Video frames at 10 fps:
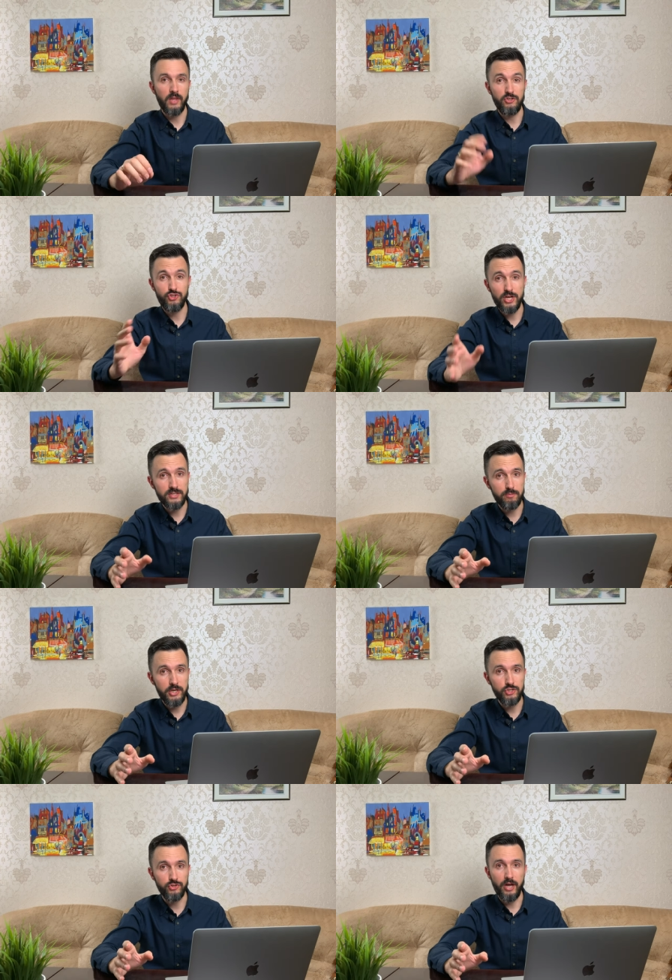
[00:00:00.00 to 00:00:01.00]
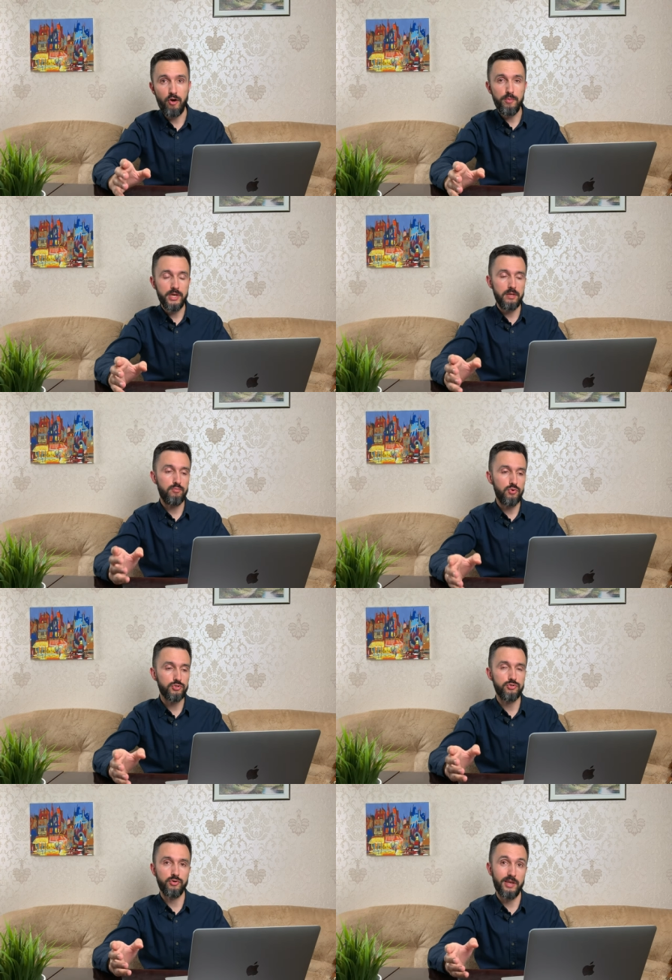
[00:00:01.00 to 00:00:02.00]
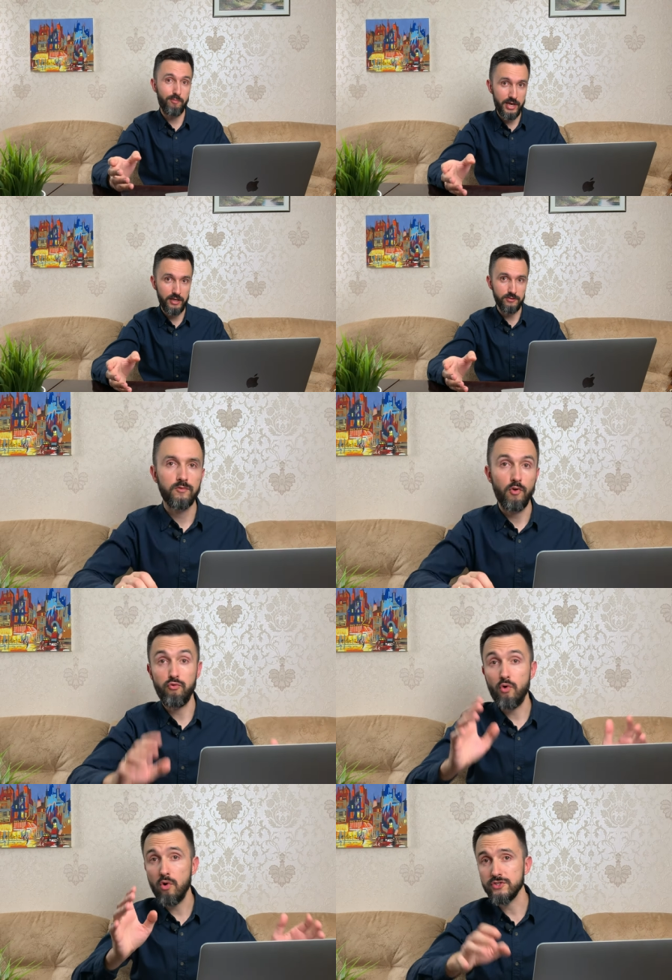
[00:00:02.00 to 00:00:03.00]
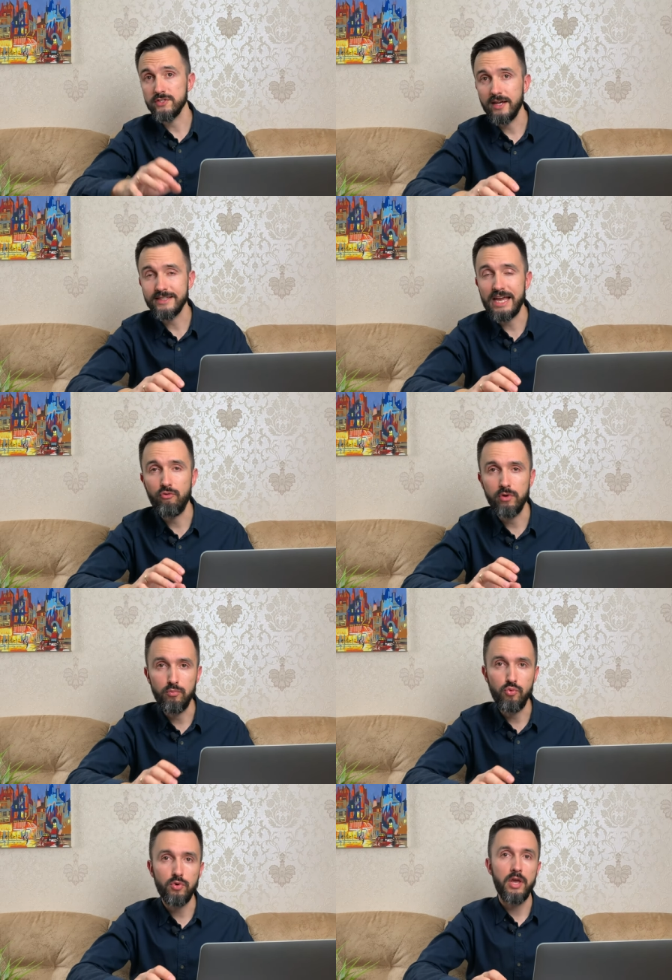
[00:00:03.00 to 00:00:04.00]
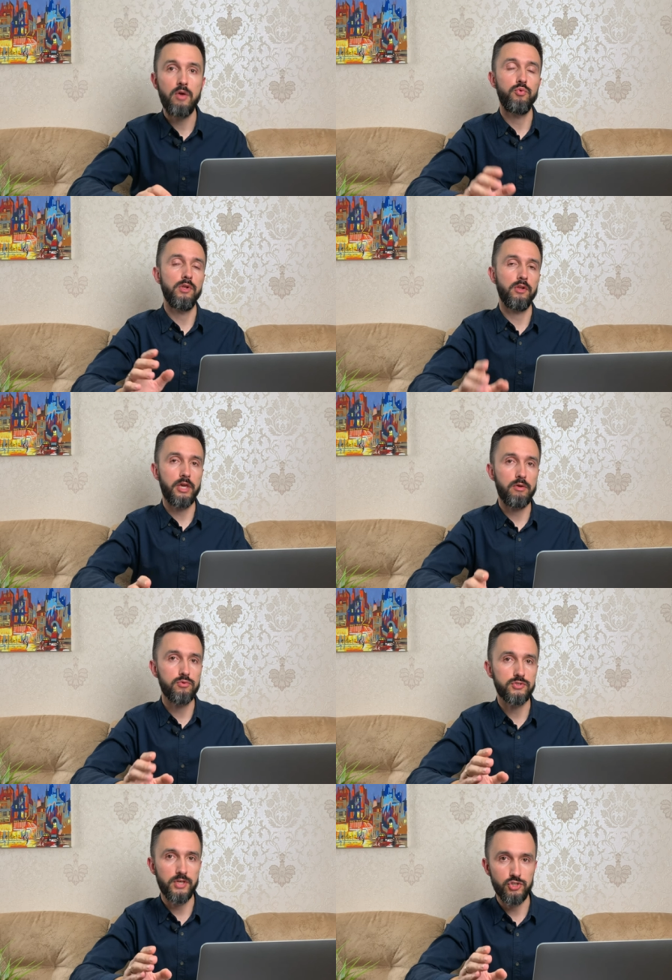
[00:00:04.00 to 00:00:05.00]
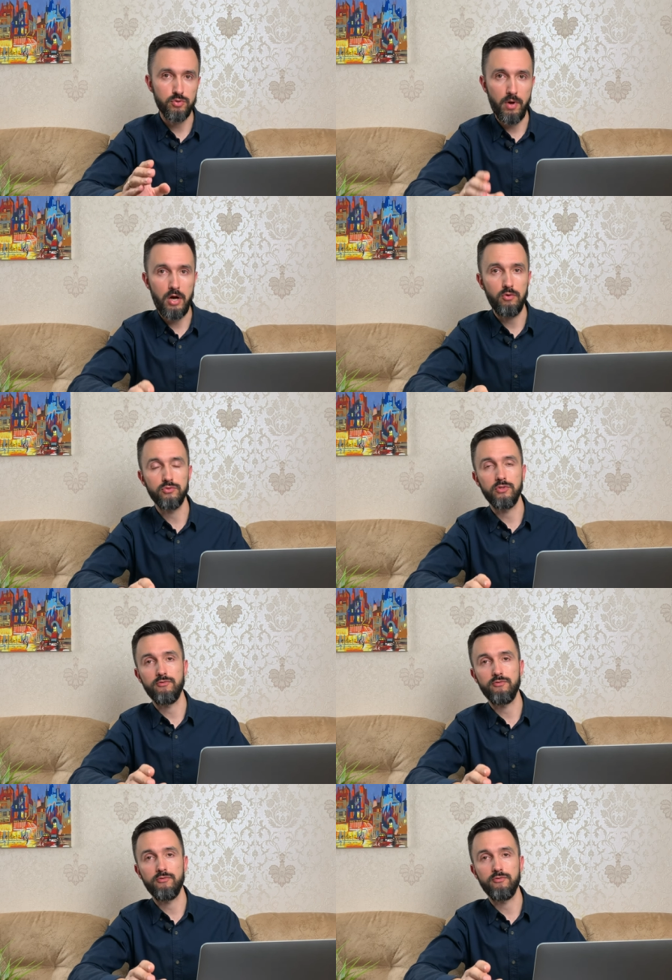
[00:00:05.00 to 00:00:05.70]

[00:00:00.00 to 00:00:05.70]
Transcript: And just imagine how many books you can make. Of course, not every book will give you such amount of